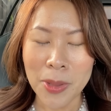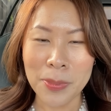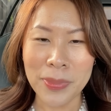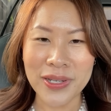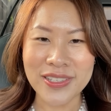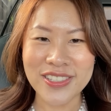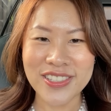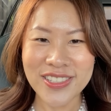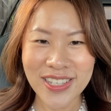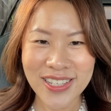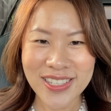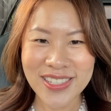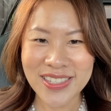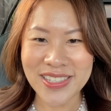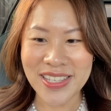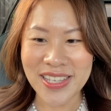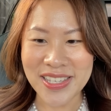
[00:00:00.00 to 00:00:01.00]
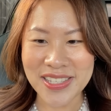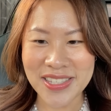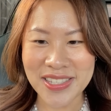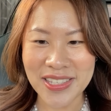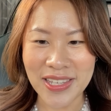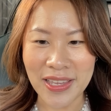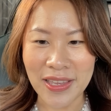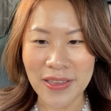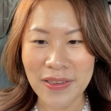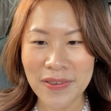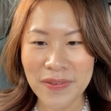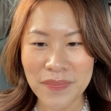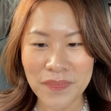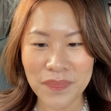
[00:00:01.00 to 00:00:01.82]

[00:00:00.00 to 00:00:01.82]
But just yesterday,